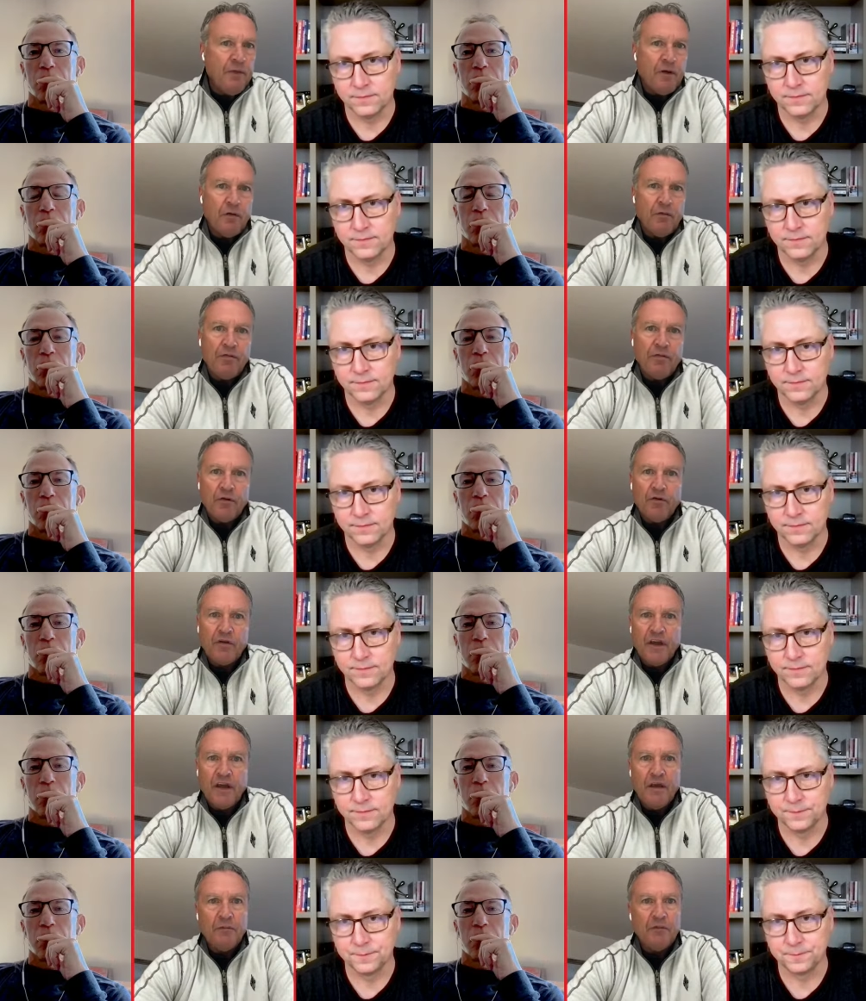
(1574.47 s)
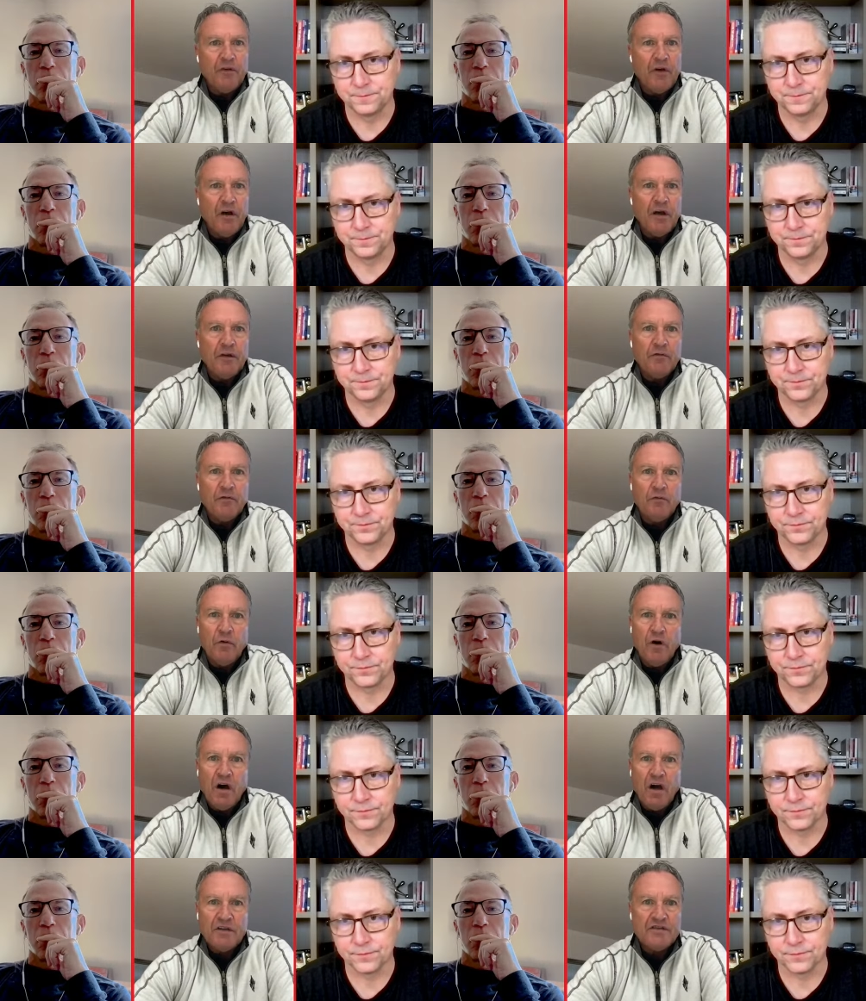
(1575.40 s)
Speaker 1: you know, throw games on,
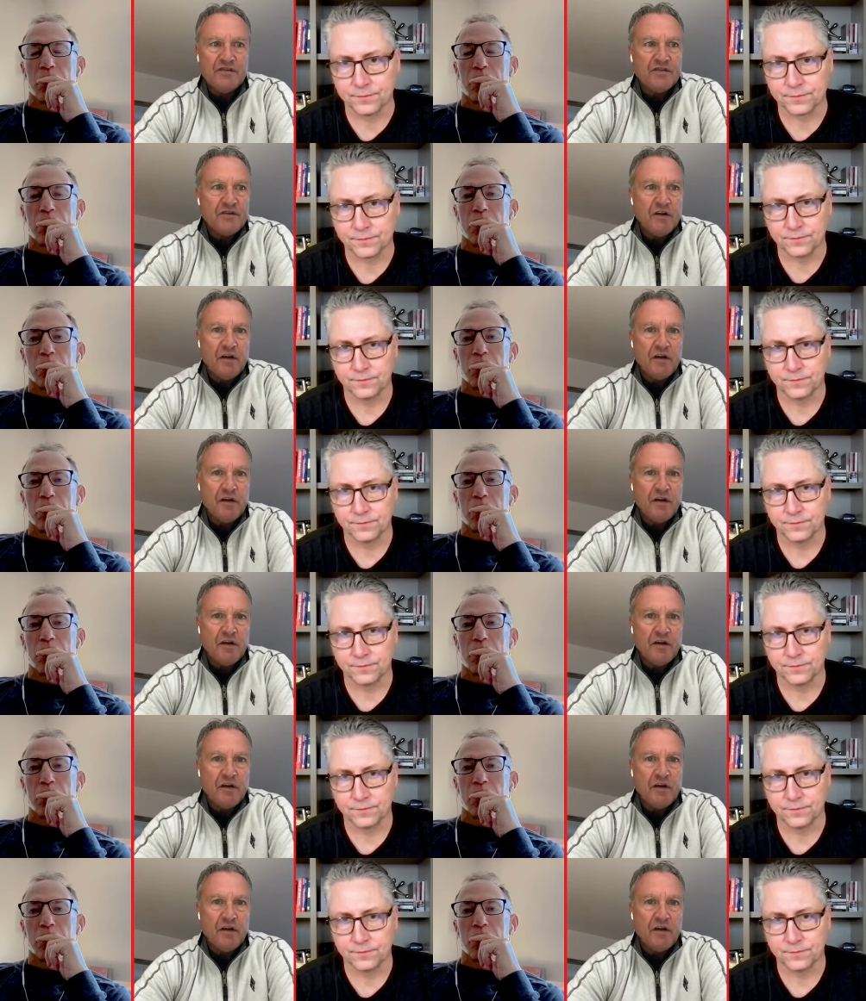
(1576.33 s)
watch.